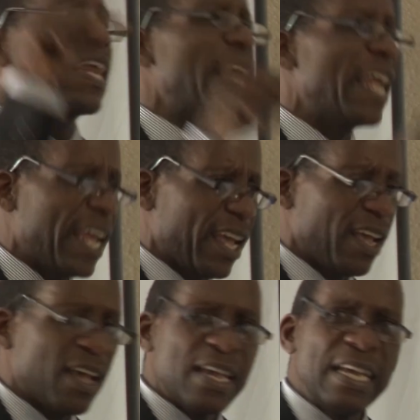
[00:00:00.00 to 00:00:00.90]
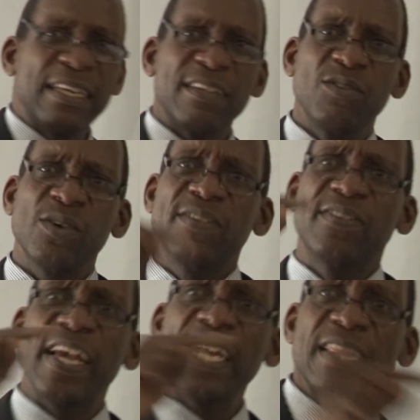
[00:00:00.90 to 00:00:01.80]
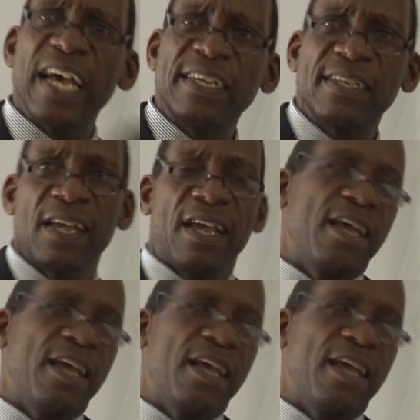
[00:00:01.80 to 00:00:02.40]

clear it is not said that